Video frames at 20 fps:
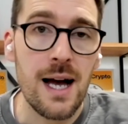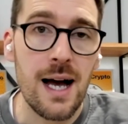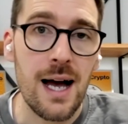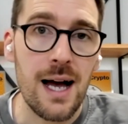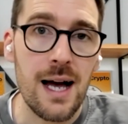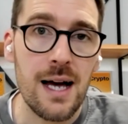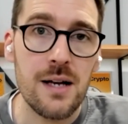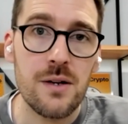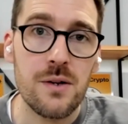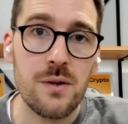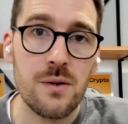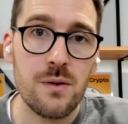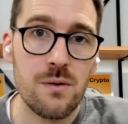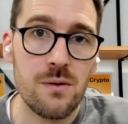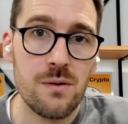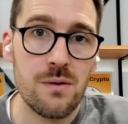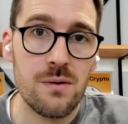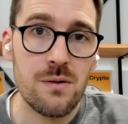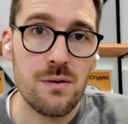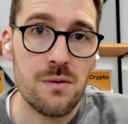And
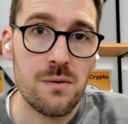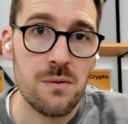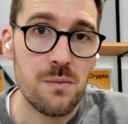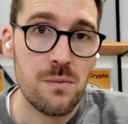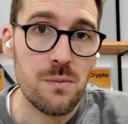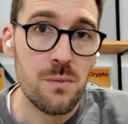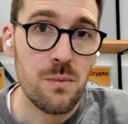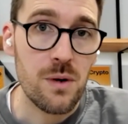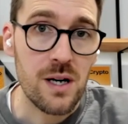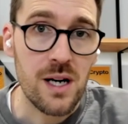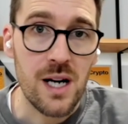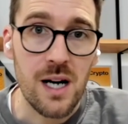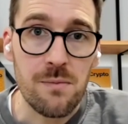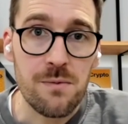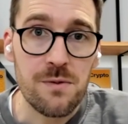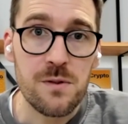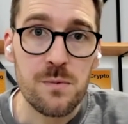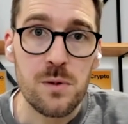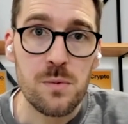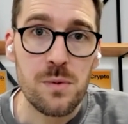we're
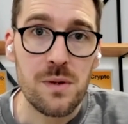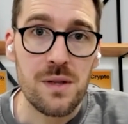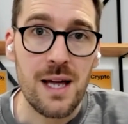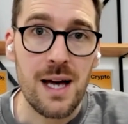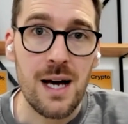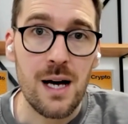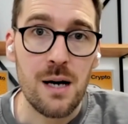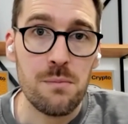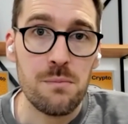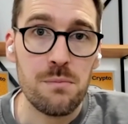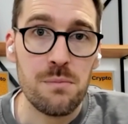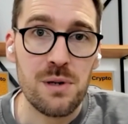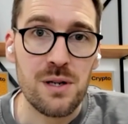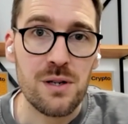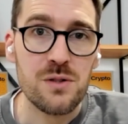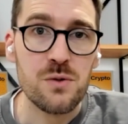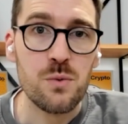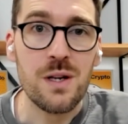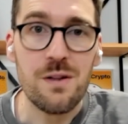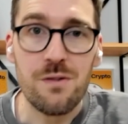comfortable with that
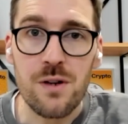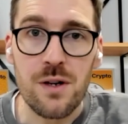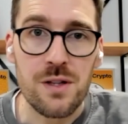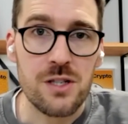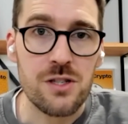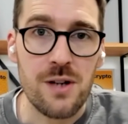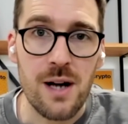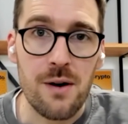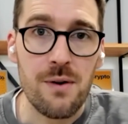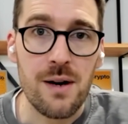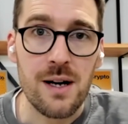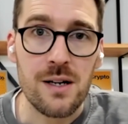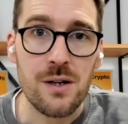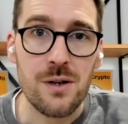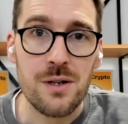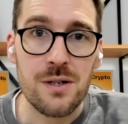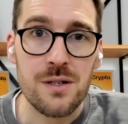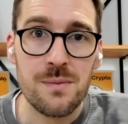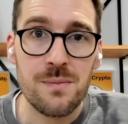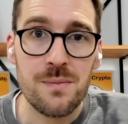because we've got the track
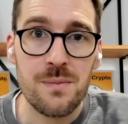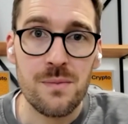record.